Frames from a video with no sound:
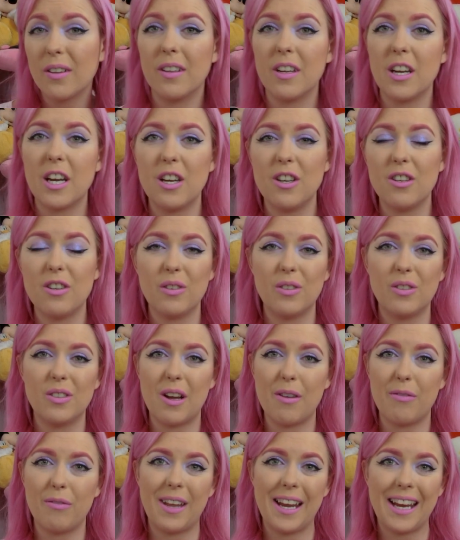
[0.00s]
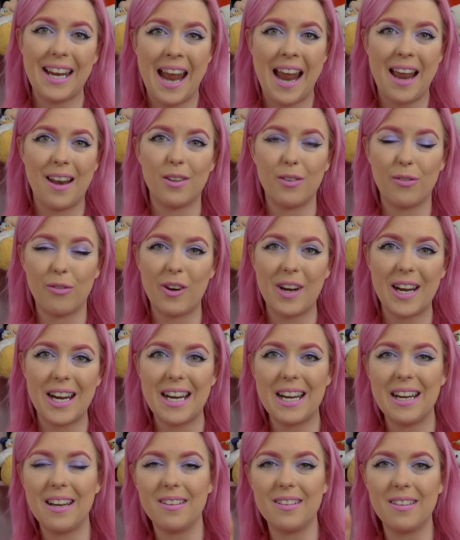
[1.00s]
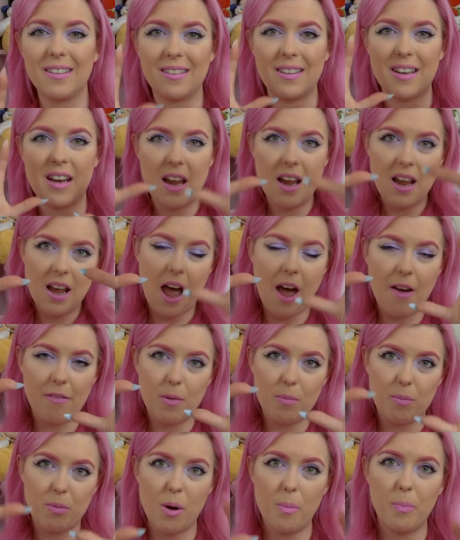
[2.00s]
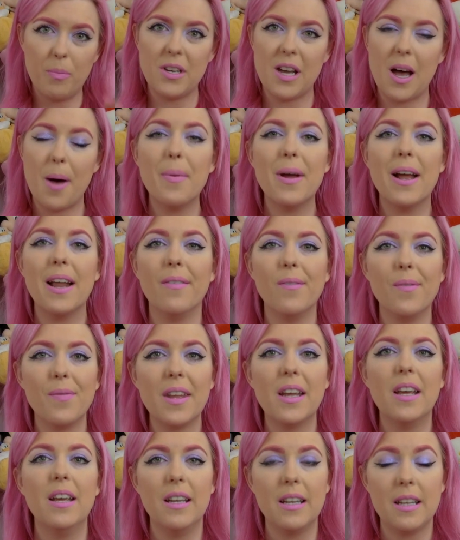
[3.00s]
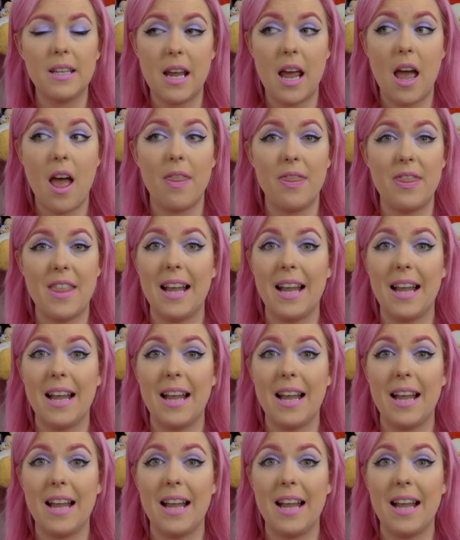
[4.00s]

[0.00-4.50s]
so you can do stuff like hands-free and just have it propped up, and yeah,